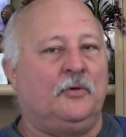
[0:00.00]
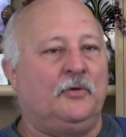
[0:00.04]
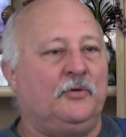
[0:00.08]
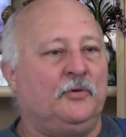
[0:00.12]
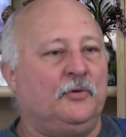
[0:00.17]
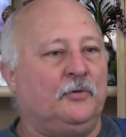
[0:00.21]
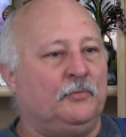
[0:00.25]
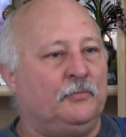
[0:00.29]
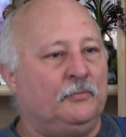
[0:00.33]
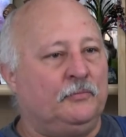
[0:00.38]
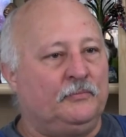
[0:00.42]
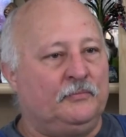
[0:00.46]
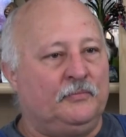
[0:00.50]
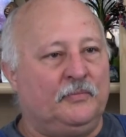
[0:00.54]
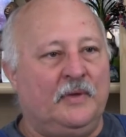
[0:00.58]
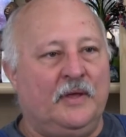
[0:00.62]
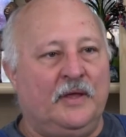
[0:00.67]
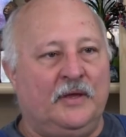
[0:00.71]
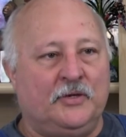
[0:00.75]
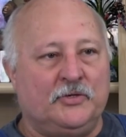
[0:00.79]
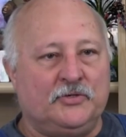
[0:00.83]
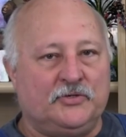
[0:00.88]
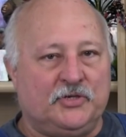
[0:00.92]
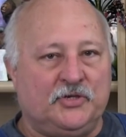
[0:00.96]
all your
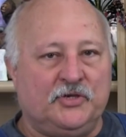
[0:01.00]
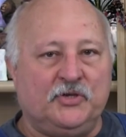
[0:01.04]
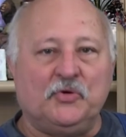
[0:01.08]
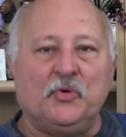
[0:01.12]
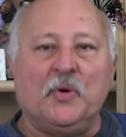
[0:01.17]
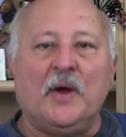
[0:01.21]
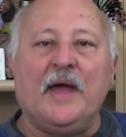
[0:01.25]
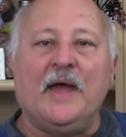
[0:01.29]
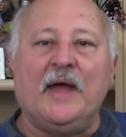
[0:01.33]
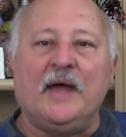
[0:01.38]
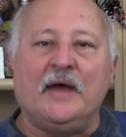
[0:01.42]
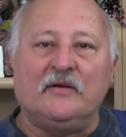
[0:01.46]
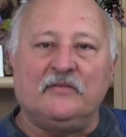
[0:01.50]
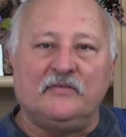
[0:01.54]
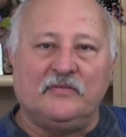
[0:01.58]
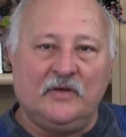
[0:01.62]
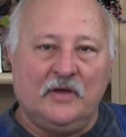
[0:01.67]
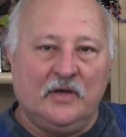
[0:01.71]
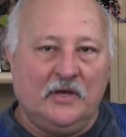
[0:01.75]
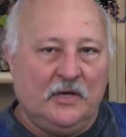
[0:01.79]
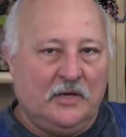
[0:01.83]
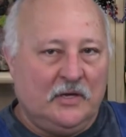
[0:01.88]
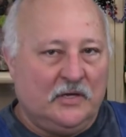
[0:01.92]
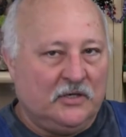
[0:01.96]
energy you have,
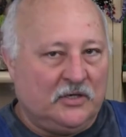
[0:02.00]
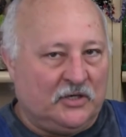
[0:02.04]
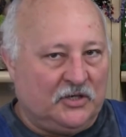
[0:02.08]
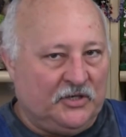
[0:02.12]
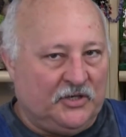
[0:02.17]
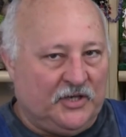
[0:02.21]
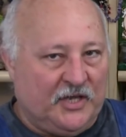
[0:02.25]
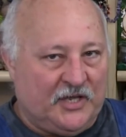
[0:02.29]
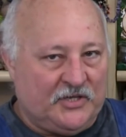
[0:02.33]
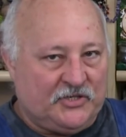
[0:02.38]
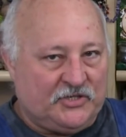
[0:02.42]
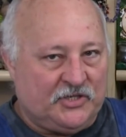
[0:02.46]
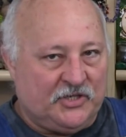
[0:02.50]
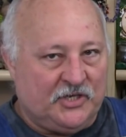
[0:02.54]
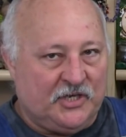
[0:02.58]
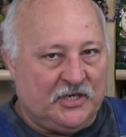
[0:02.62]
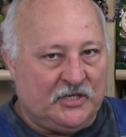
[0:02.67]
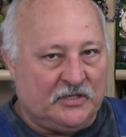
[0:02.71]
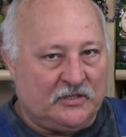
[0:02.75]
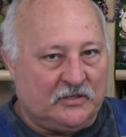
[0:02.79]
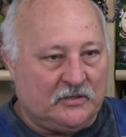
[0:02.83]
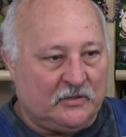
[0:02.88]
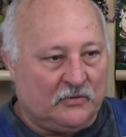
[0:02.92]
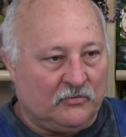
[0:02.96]
condensing
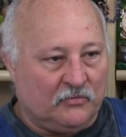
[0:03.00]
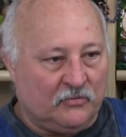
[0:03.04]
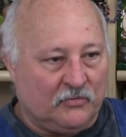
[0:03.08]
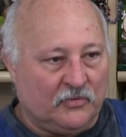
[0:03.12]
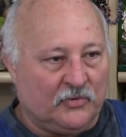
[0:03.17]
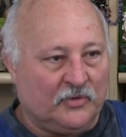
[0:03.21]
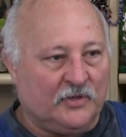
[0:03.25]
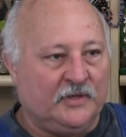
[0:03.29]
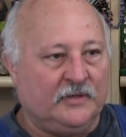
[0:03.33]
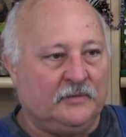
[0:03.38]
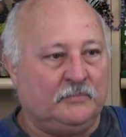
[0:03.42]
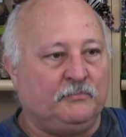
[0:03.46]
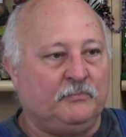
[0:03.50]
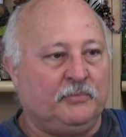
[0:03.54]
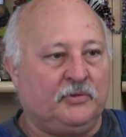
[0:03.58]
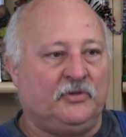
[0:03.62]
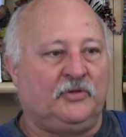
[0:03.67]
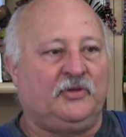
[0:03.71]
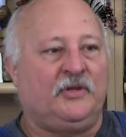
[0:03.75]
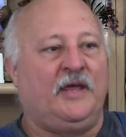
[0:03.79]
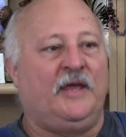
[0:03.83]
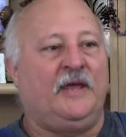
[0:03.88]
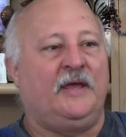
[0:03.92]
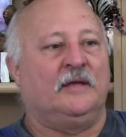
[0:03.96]
it to really
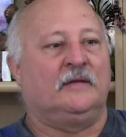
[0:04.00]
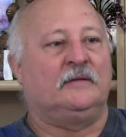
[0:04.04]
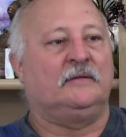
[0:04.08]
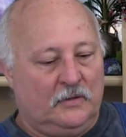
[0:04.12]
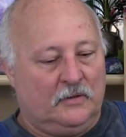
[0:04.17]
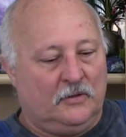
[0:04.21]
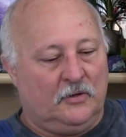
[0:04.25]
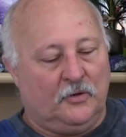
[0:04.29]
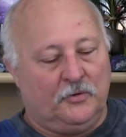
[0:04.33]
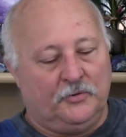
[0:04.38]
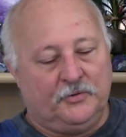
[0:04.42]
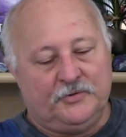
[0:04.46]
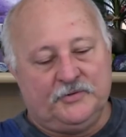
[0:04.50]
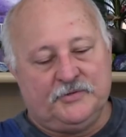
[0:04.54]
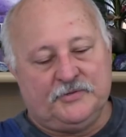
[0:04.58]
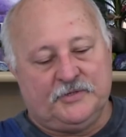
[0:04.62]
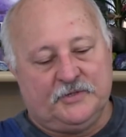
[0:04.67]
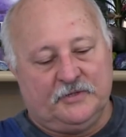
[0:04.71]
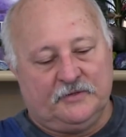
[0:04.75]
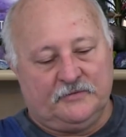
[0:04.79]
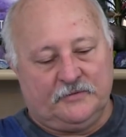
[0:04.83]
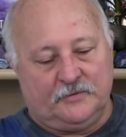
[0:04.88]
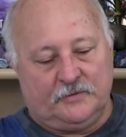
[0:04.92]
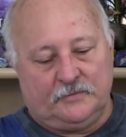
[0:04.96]
protect. Gold and
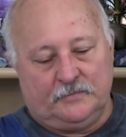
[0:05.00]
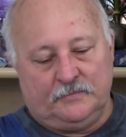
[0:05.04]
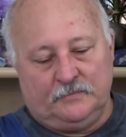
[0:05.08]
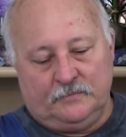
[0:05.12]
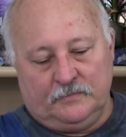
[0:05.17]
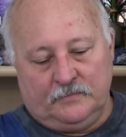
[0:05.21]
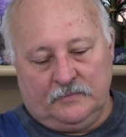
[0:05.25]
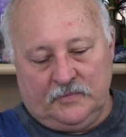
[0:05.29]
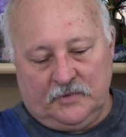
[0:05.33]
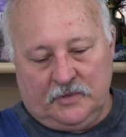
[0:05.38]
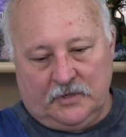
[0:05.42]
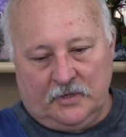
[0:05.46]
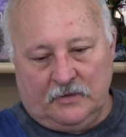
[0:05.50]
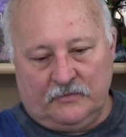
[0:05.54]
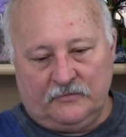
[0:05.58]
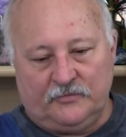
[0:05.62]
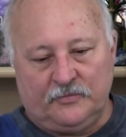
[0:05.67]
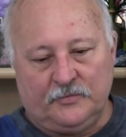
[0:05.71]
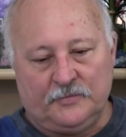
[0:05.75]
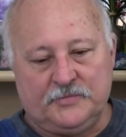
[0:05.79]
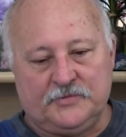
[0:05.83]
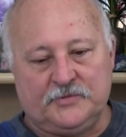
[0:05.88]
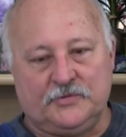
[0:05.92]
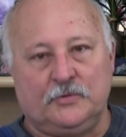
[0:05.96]
silver come
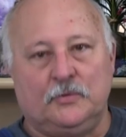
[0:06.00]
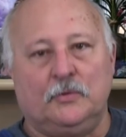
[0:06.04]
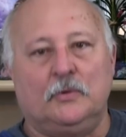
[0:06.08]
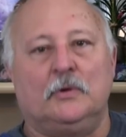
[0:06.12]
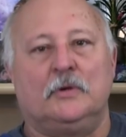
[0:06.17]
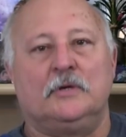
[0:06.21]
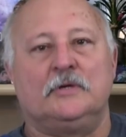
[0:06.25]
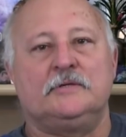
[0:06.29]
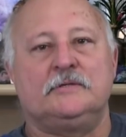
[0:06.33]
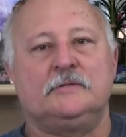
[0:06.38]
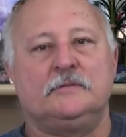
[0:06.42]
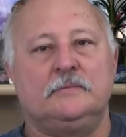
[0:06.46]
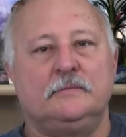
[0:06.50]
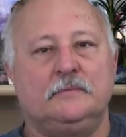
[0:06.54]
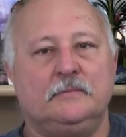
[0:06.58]
from source.